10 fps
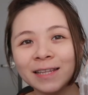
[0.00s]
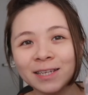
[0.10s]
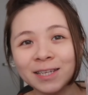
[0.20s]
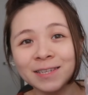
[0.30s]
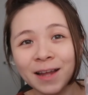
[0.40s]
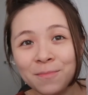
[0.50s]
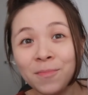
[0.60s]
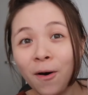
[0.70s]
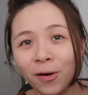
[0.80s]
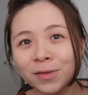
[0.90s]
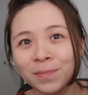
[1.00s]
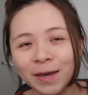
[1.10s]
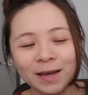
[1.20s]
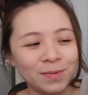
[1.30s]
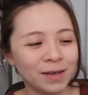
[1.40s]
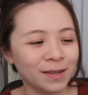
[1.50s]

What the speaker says: they just dumped all the makeup in